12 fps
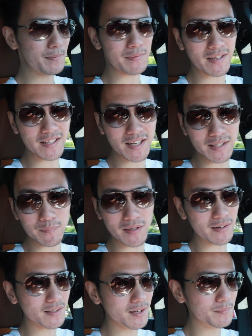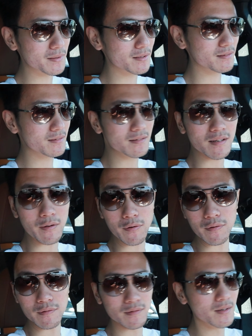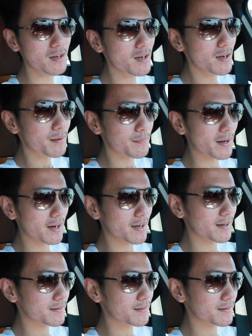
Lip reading: because it has bigger tips, I don't know. But